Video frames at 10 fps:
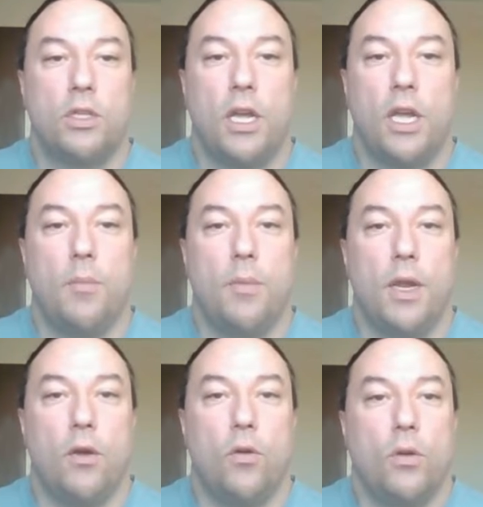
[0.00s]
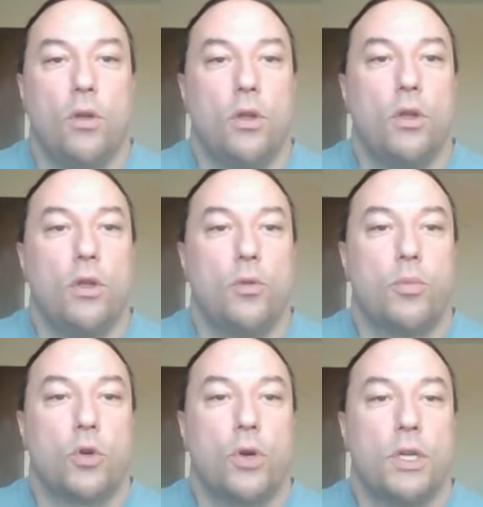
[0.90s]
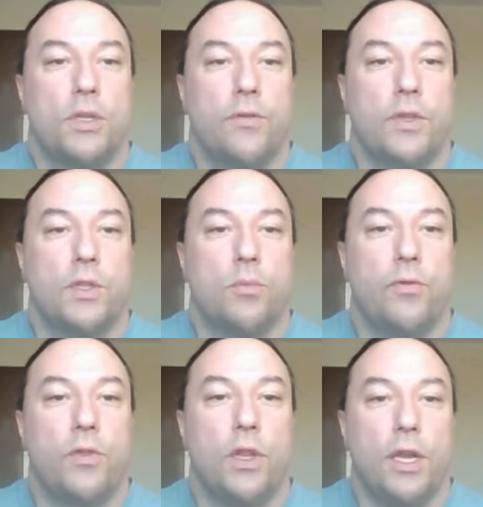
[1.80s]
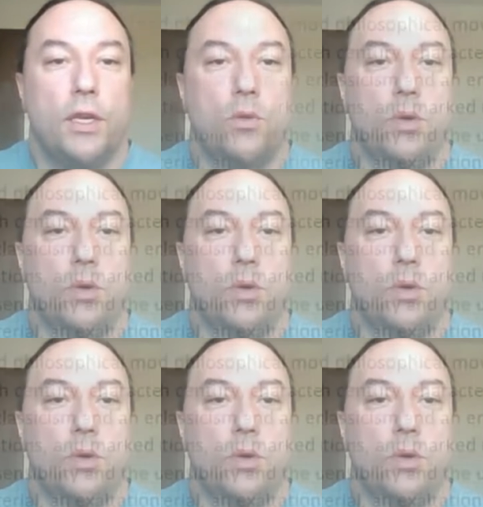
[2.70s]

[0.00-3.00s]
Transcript: time now. The progressivism of the late